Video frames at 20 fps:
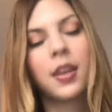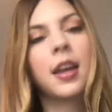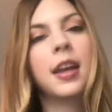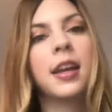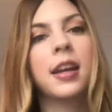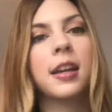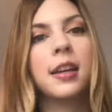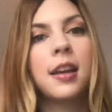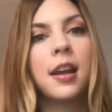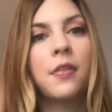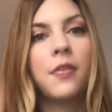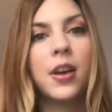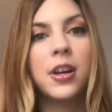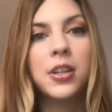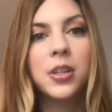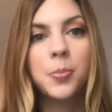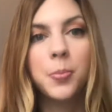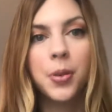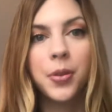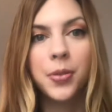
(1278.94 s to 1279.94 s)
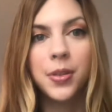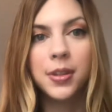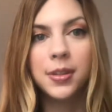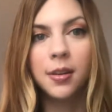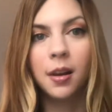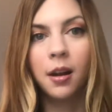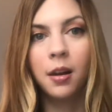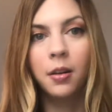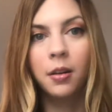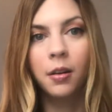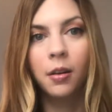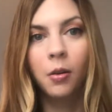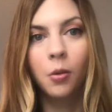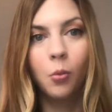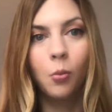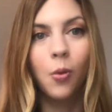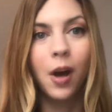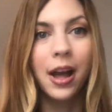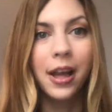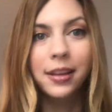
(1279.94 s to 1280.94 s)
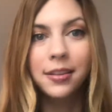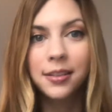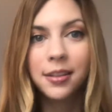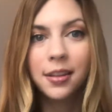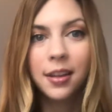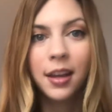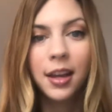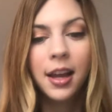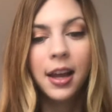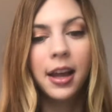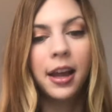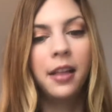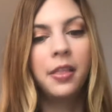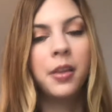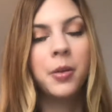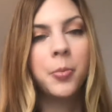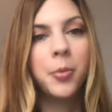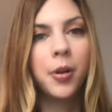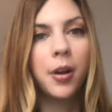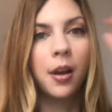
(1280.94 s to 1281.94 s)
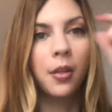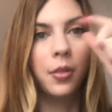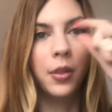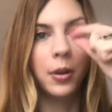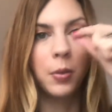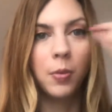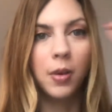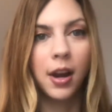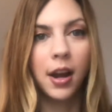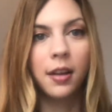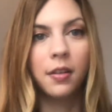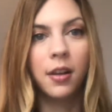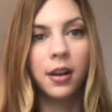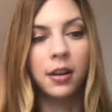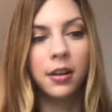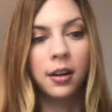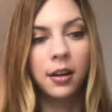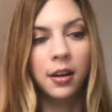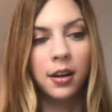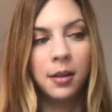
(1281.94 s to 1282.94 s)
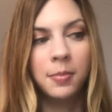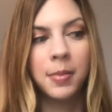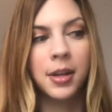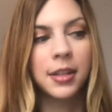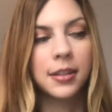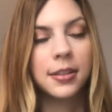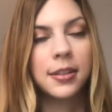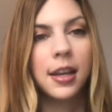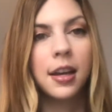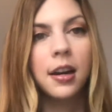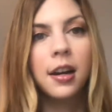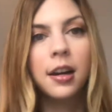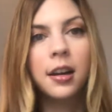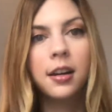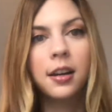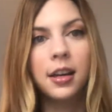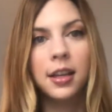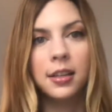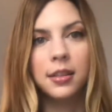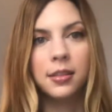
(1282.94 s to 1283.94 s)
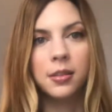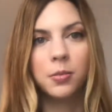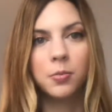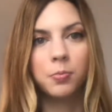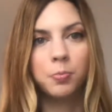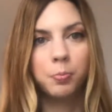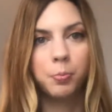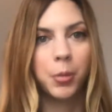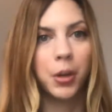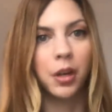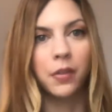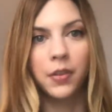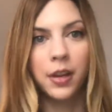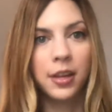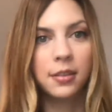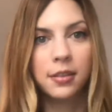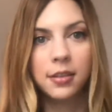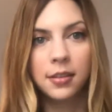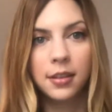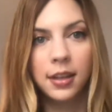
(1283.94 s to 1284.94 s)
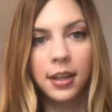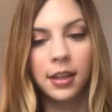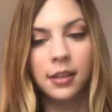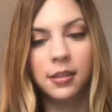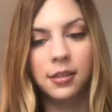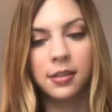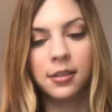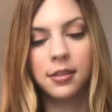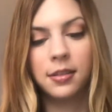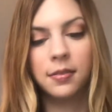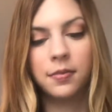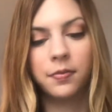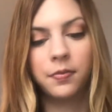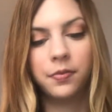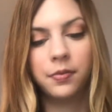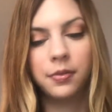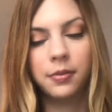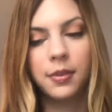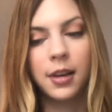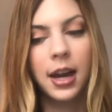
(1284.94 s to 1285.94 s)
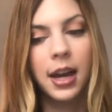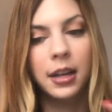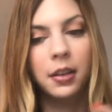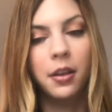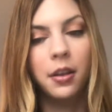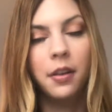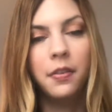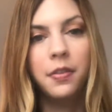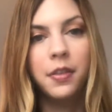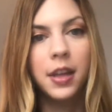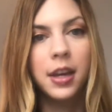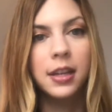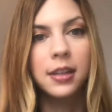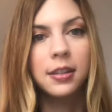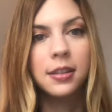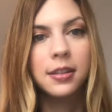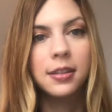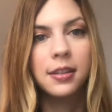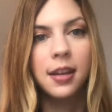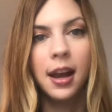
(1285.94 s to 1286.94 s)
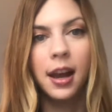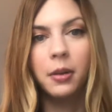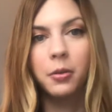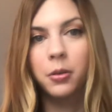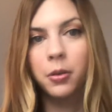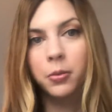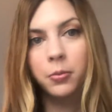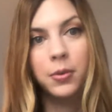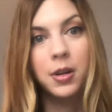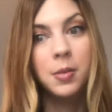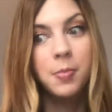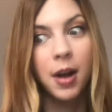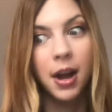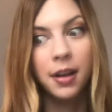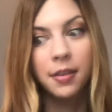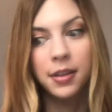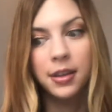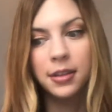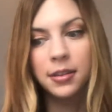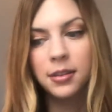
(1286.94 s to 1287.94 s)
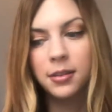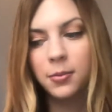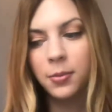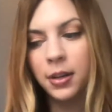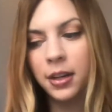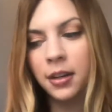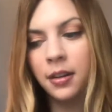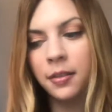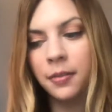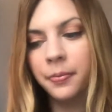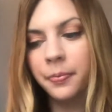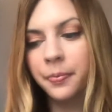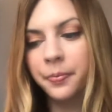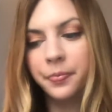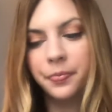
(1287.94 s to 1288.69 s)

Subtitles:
and if I just put this on wet and then put on liquid eyeliner and mascara, it's perfect. I love this. I will rebuy this when